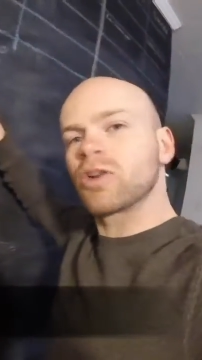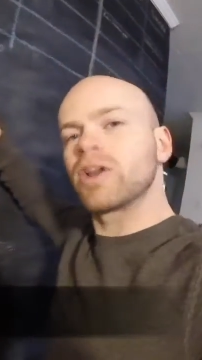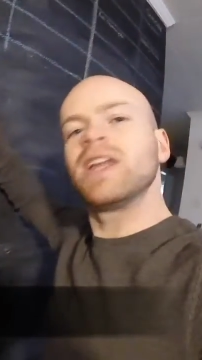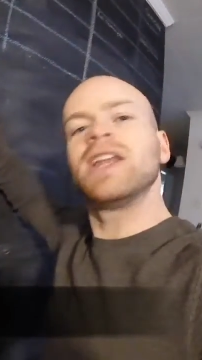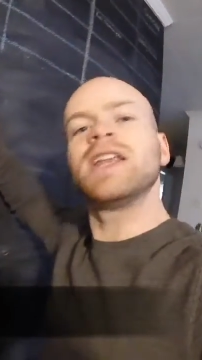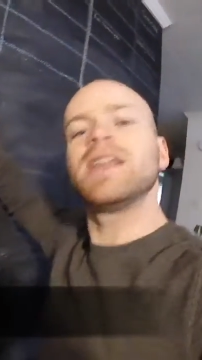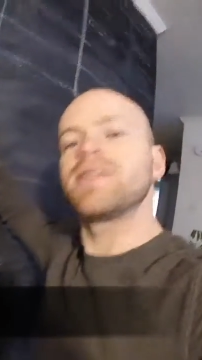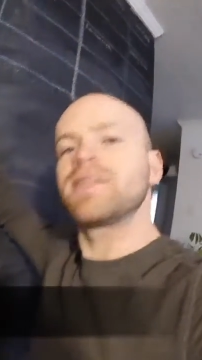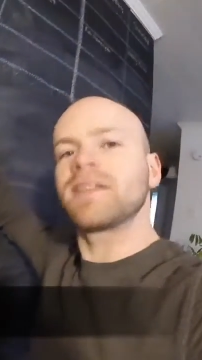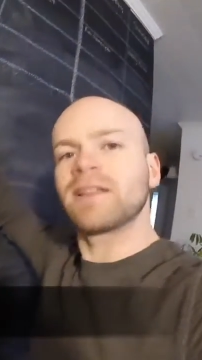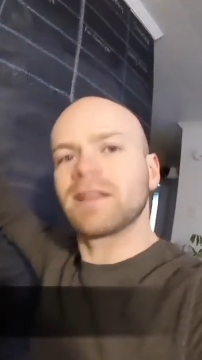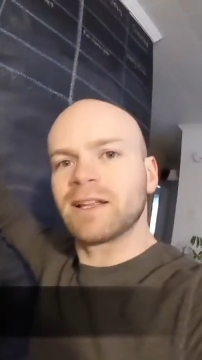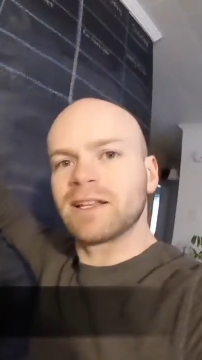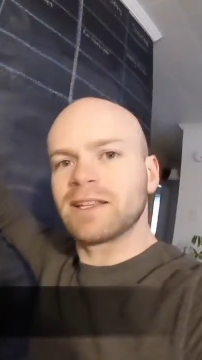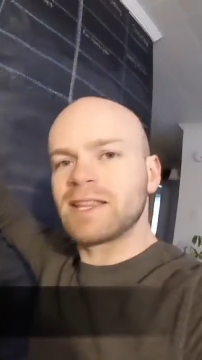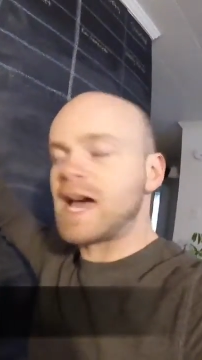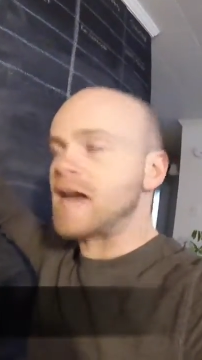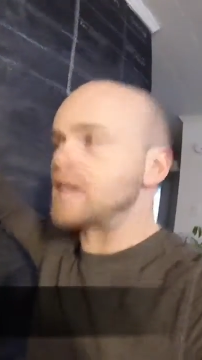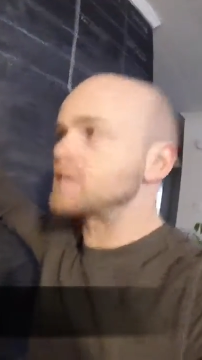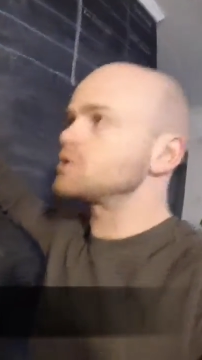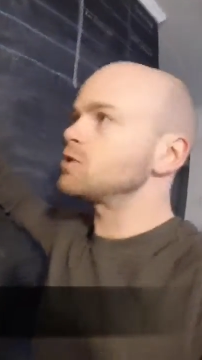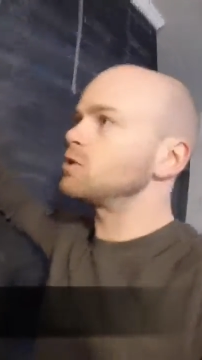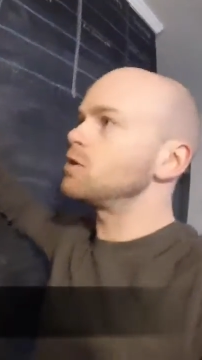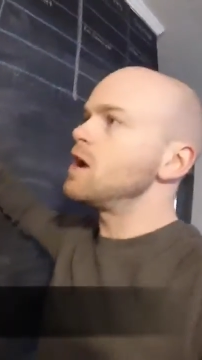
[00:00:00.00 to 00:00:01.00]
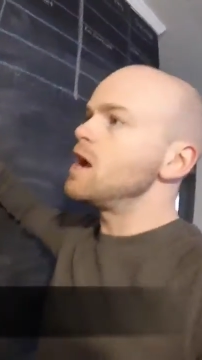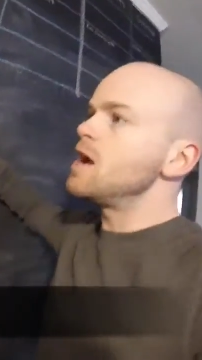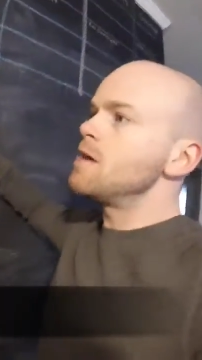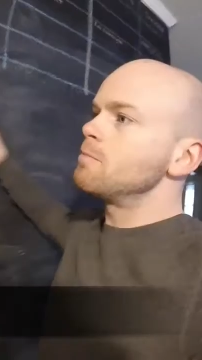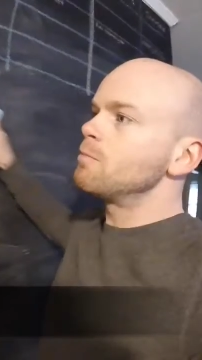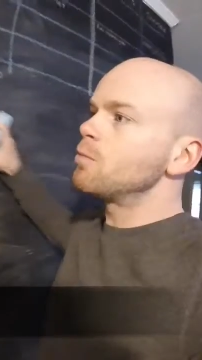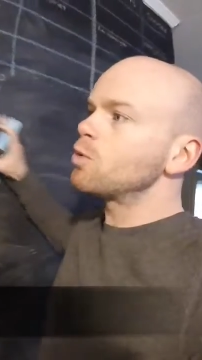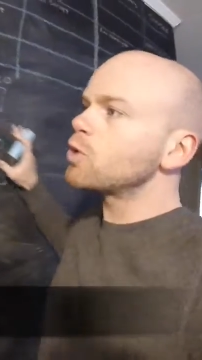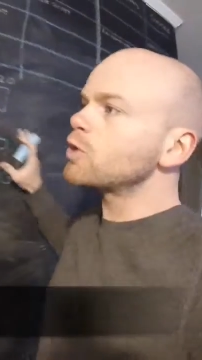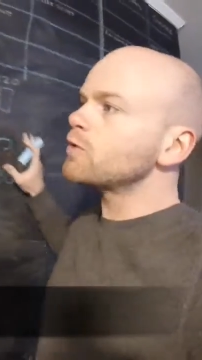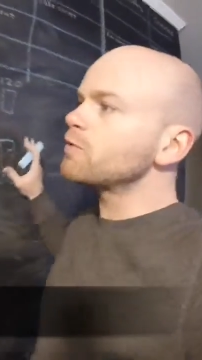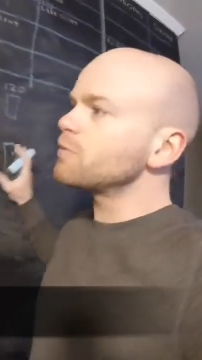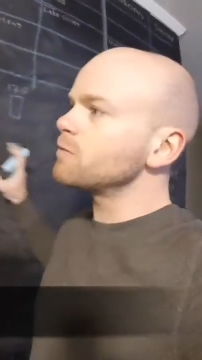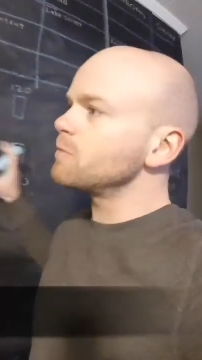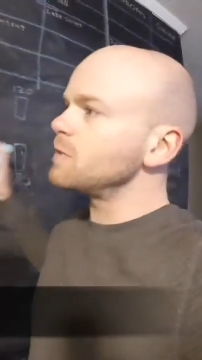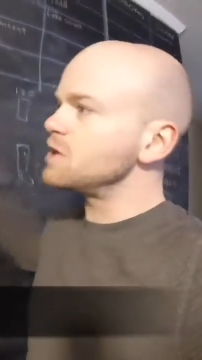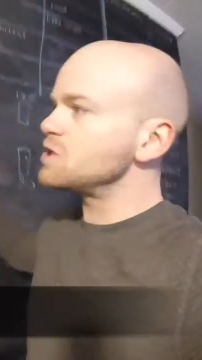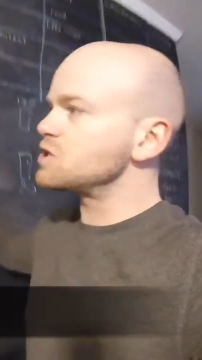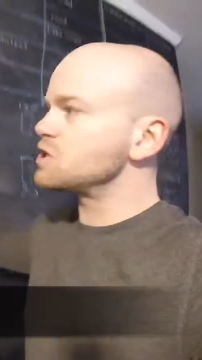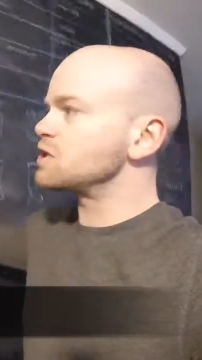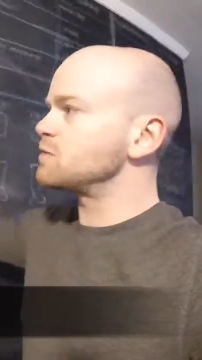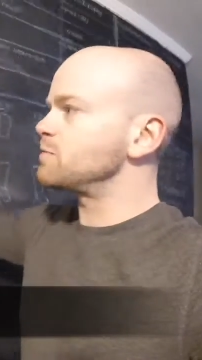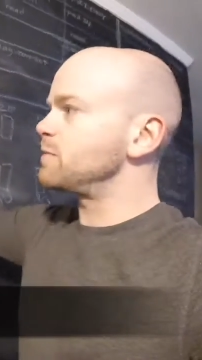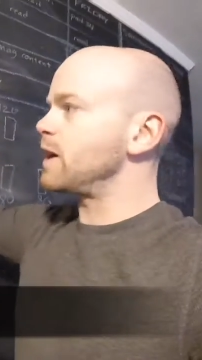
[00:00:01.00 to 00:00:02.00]
or anything like that. So more
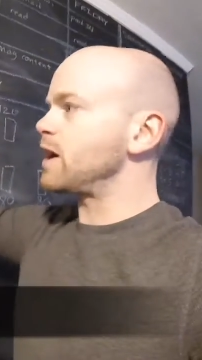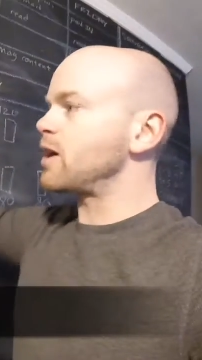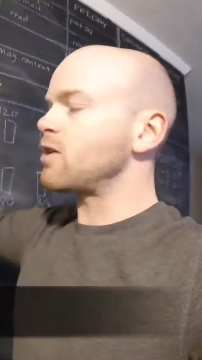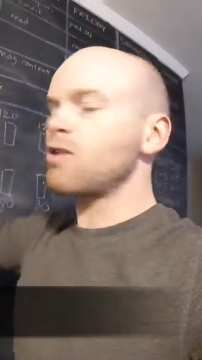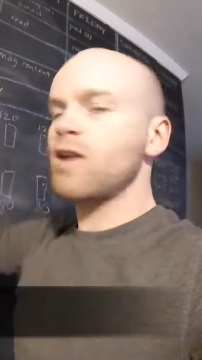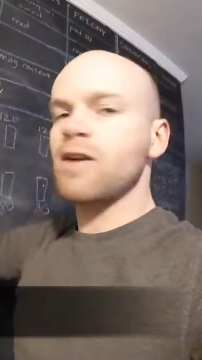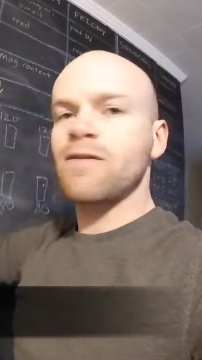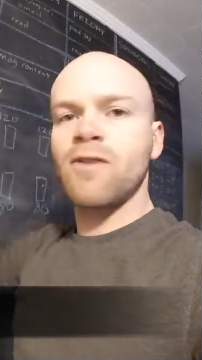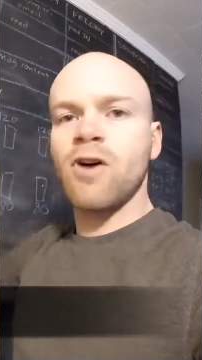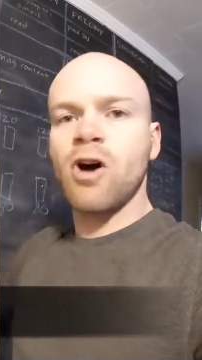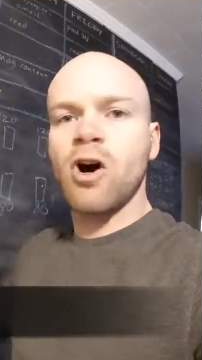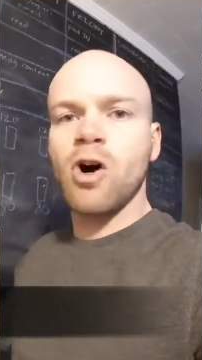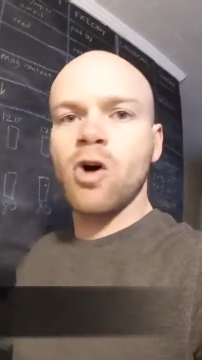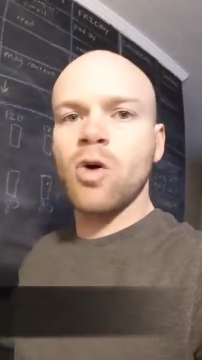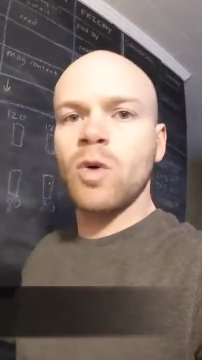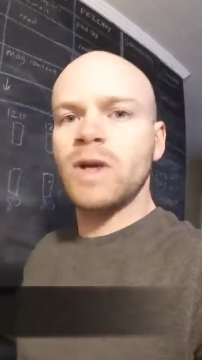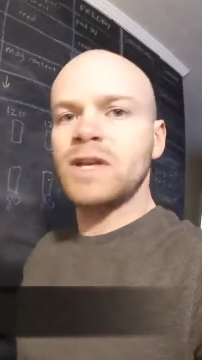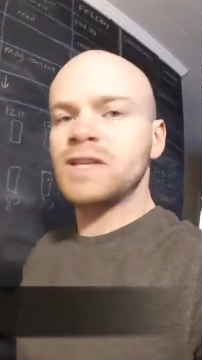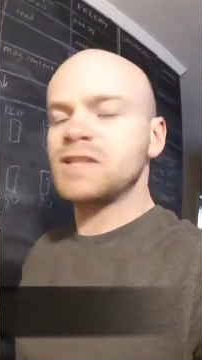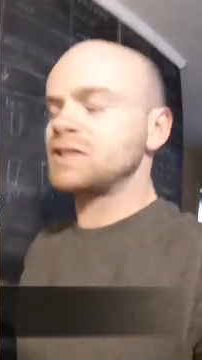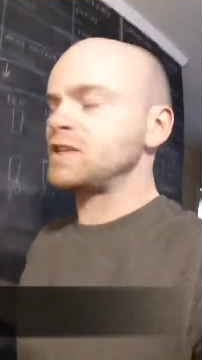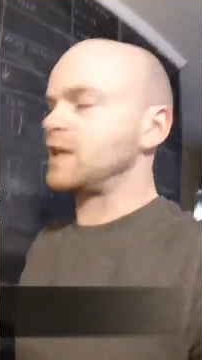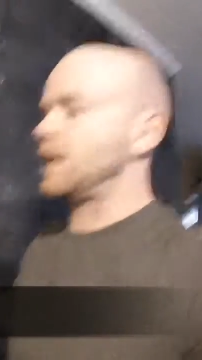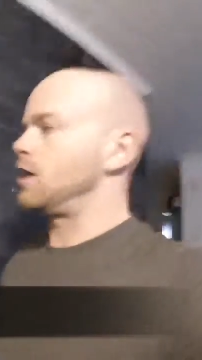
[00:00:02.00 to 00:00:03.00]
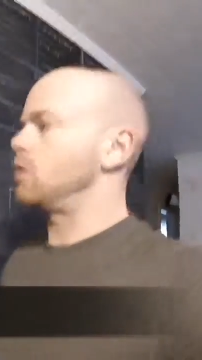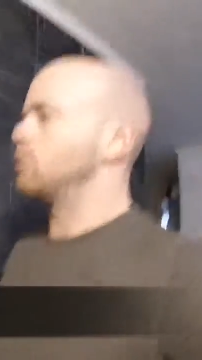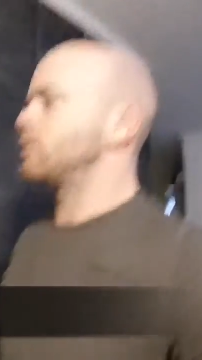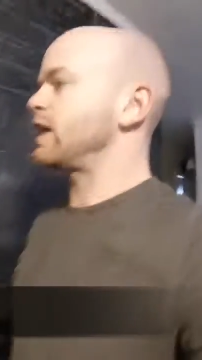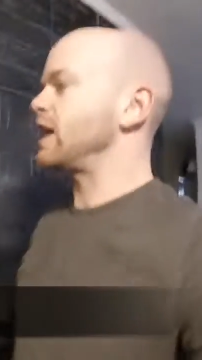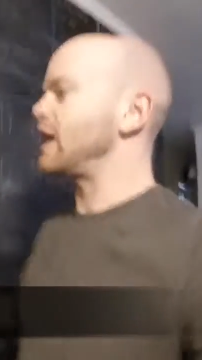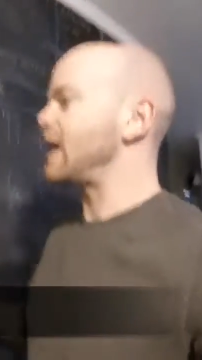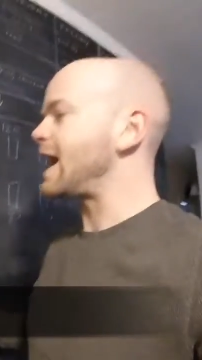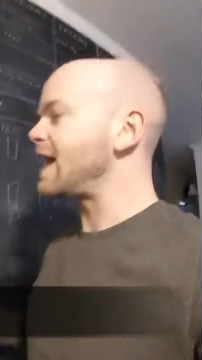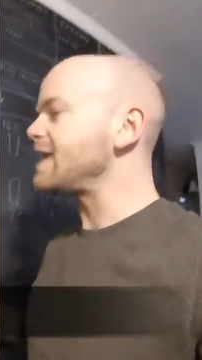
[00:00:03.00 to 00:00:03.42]
information is better, I've always said, okay?